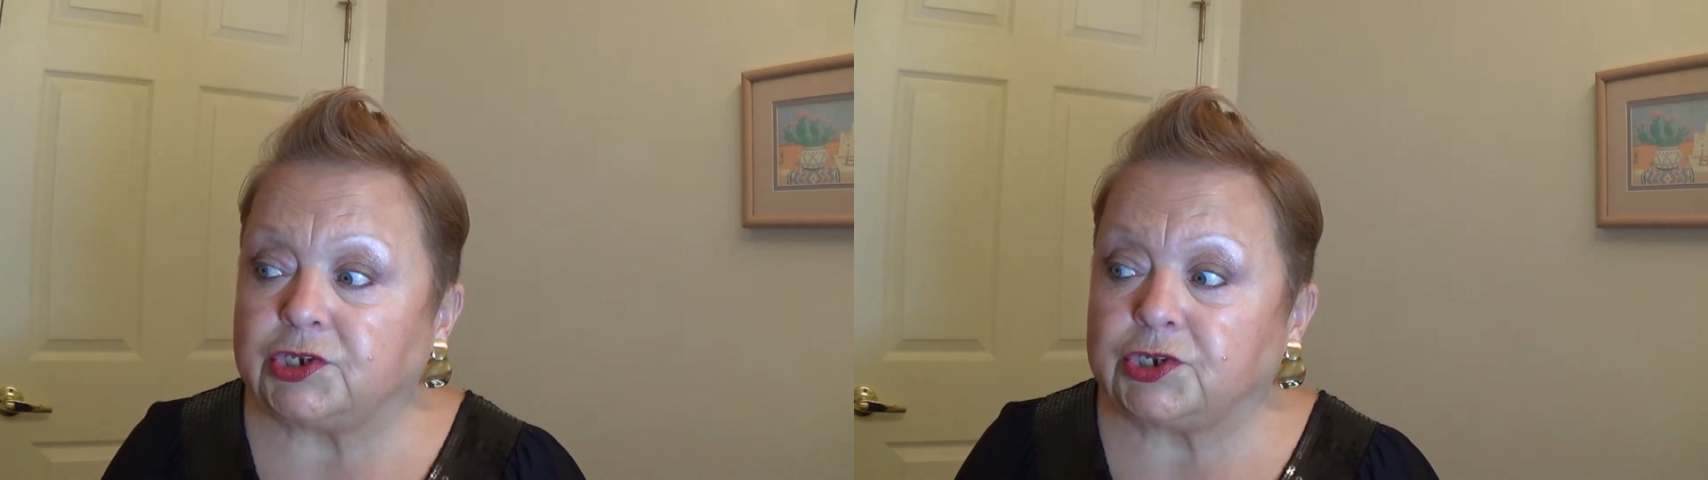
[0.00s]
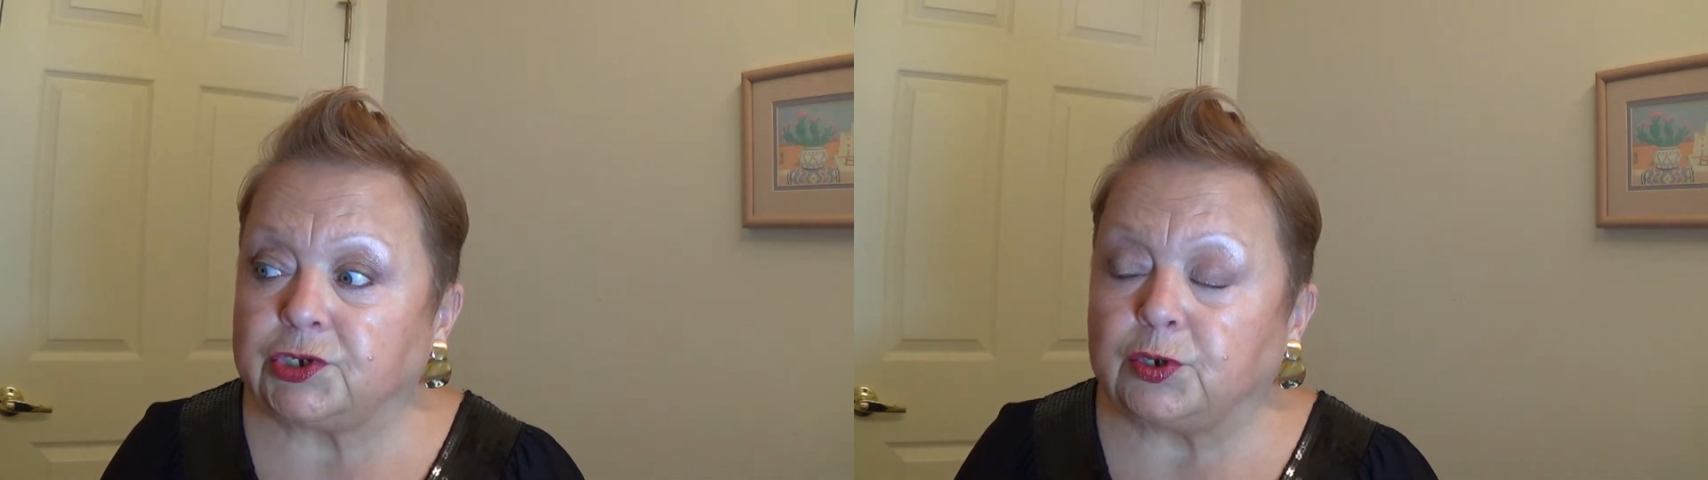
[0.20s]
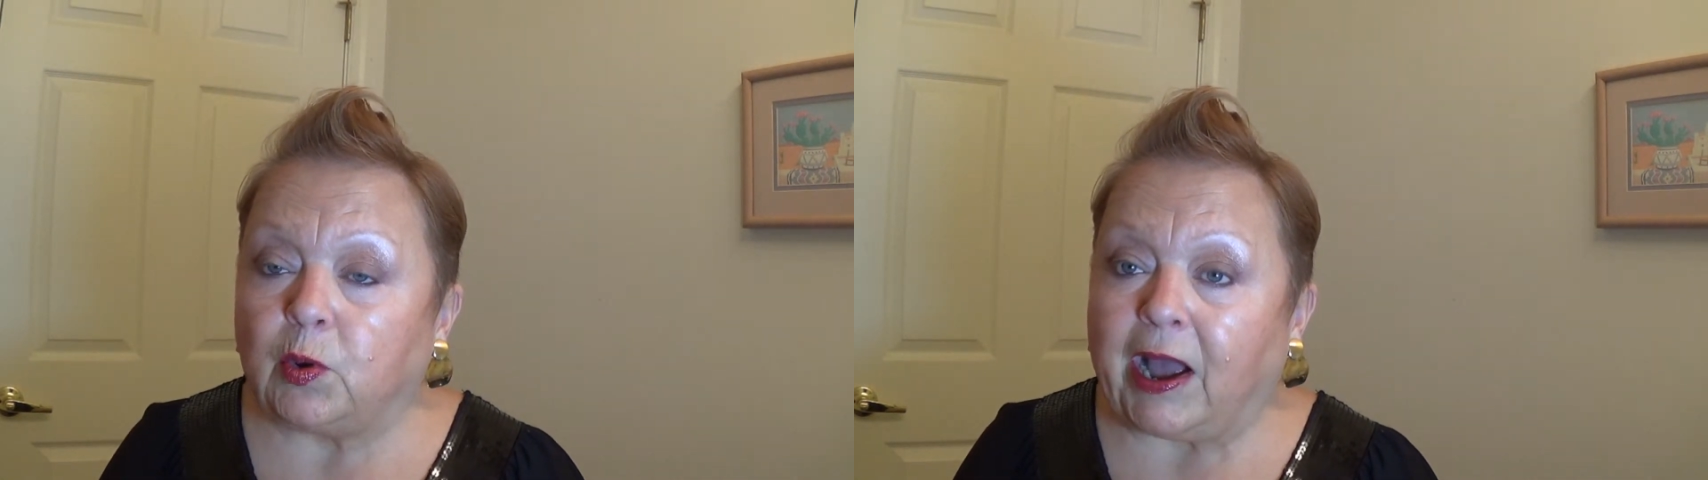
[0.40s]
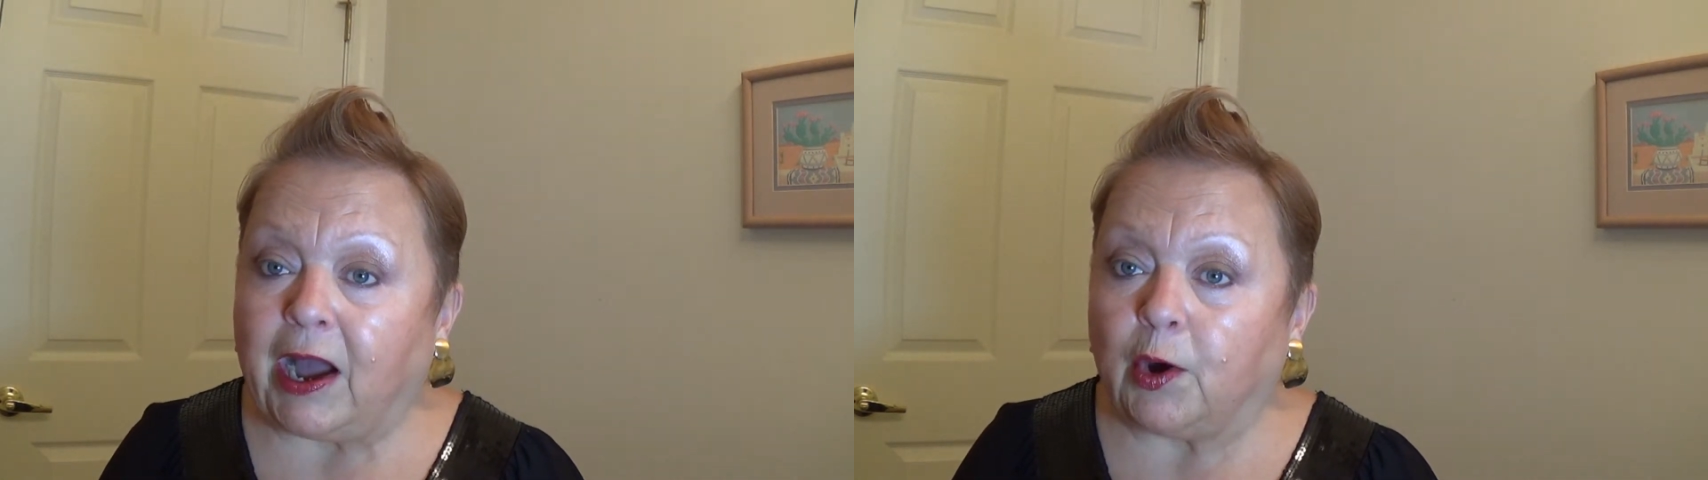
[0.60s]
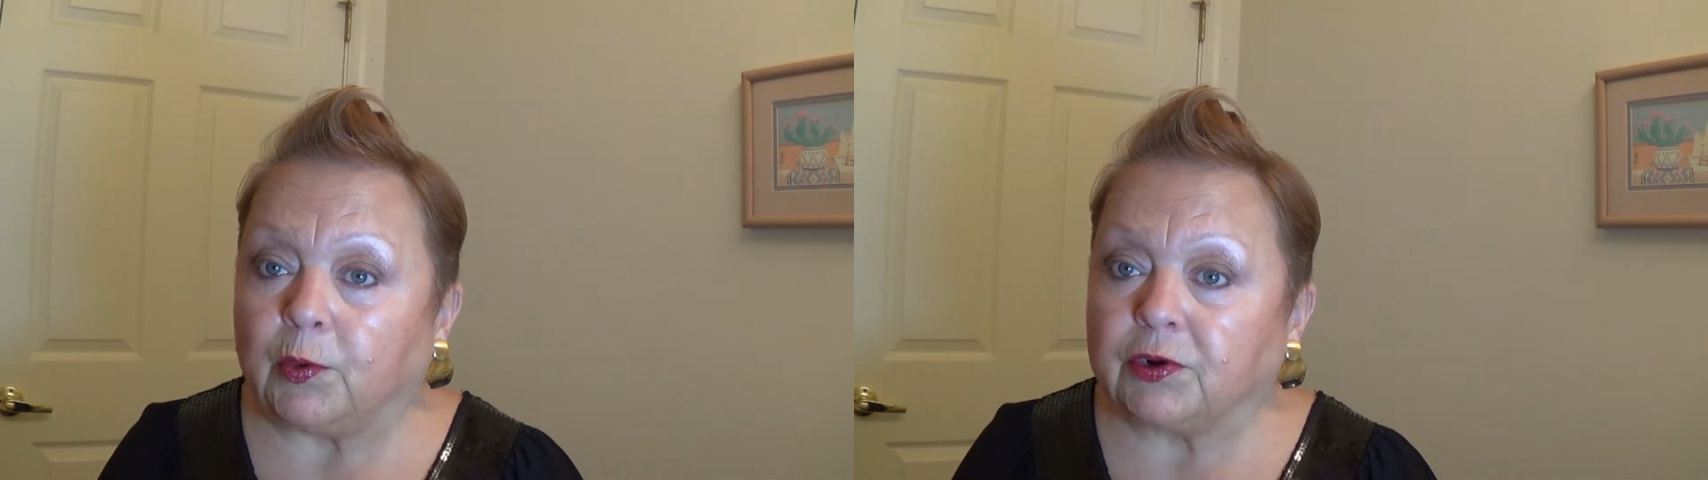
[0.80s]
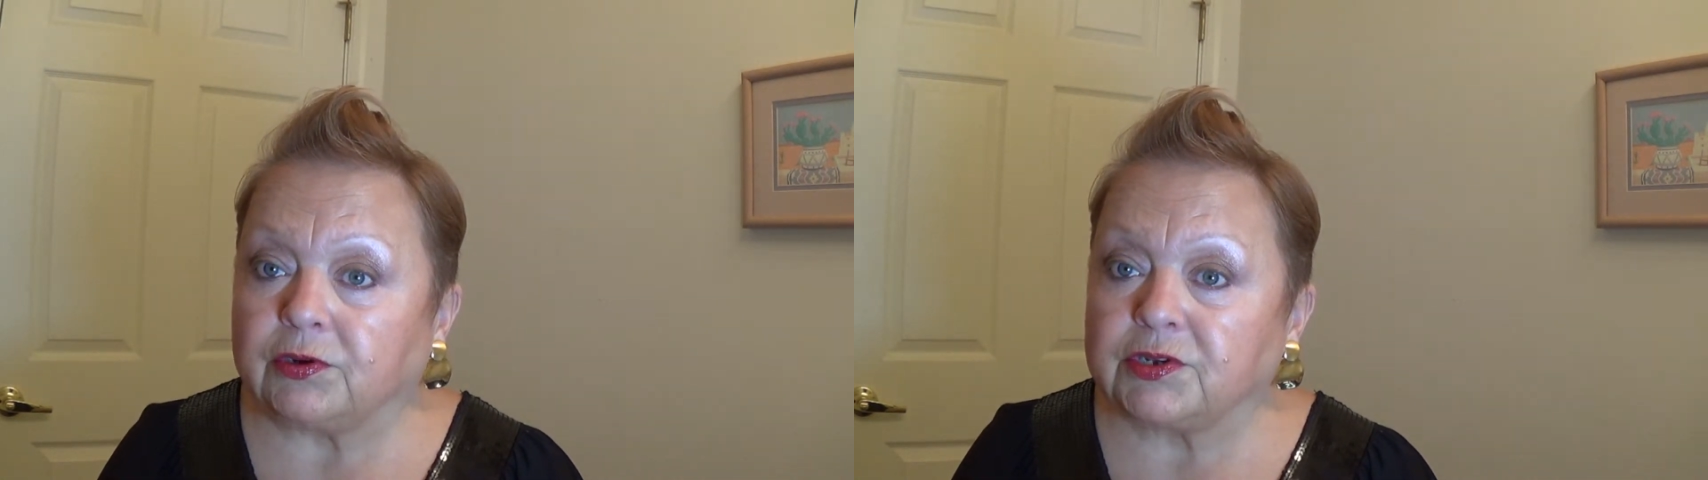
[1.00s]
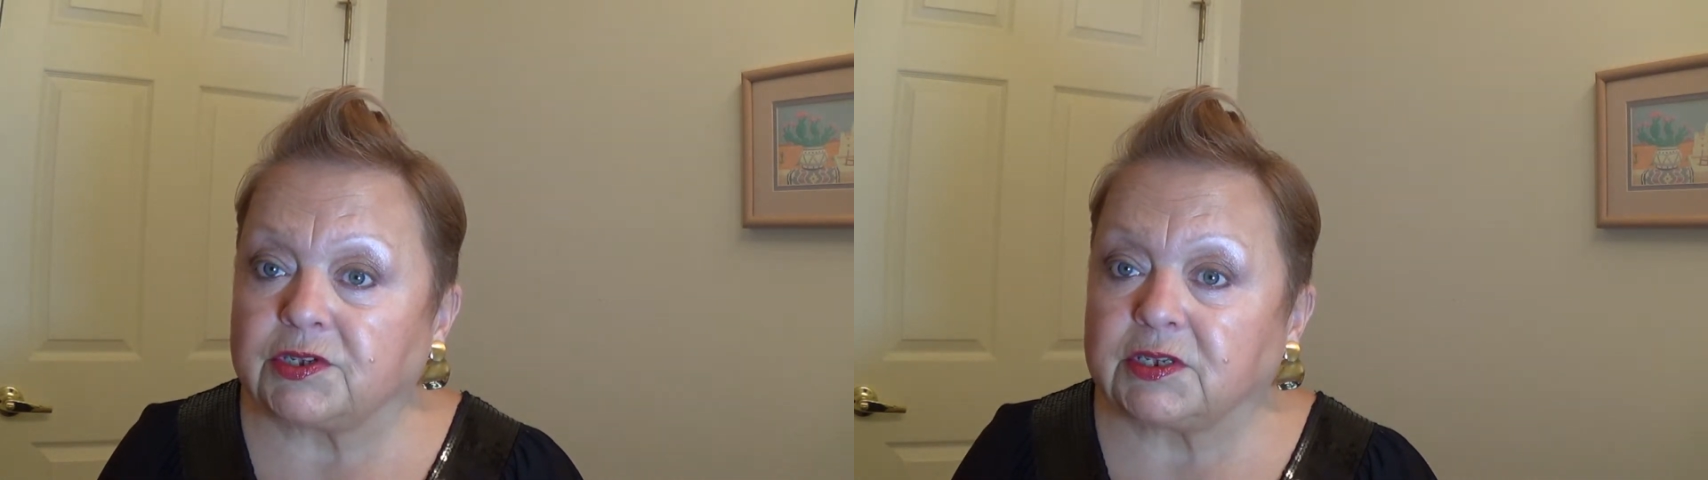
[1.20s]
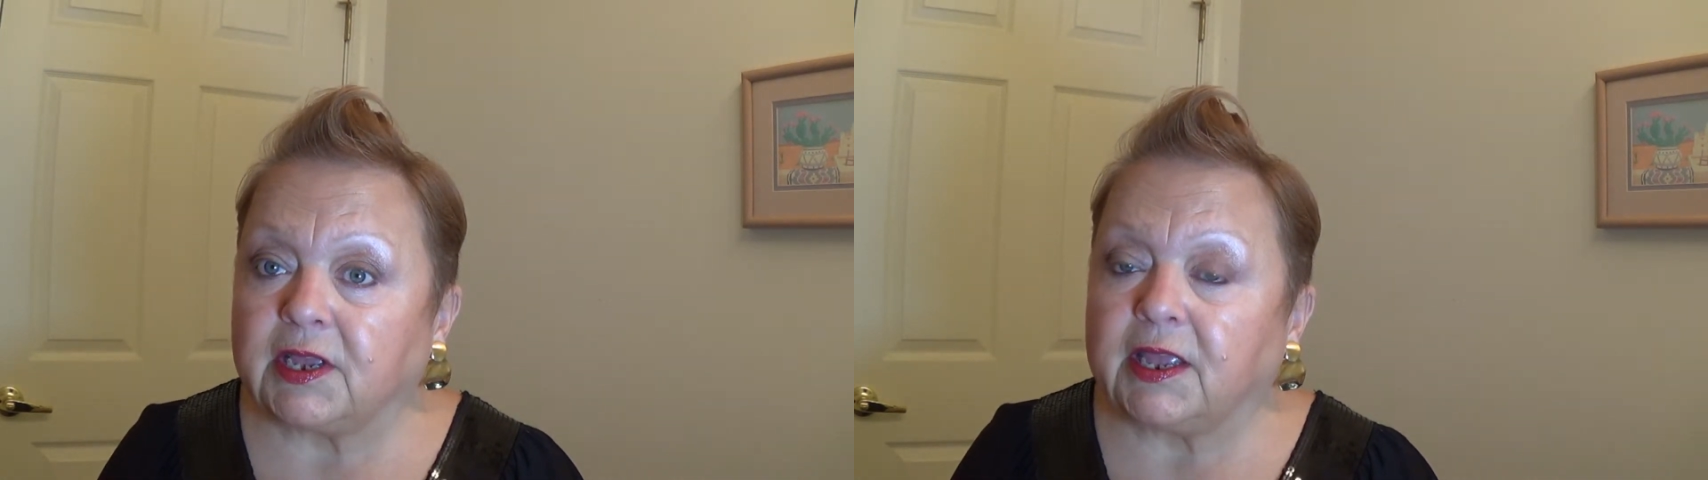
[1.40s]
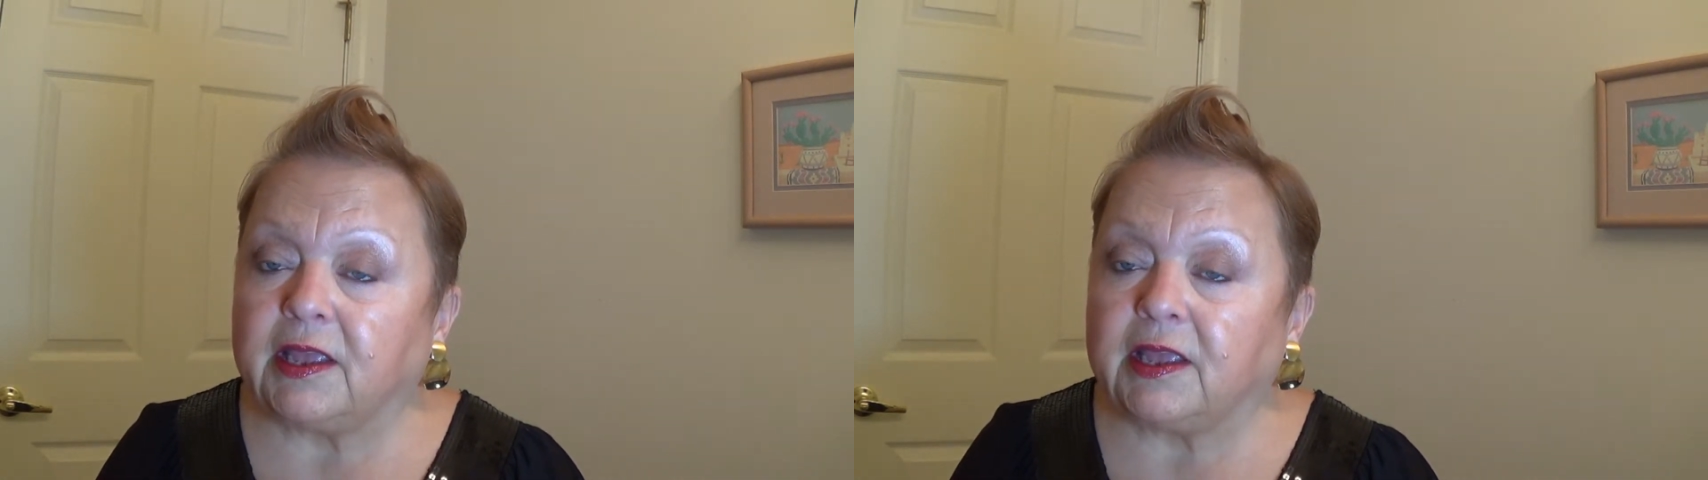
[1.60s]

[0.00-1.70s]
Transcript: 2 hours.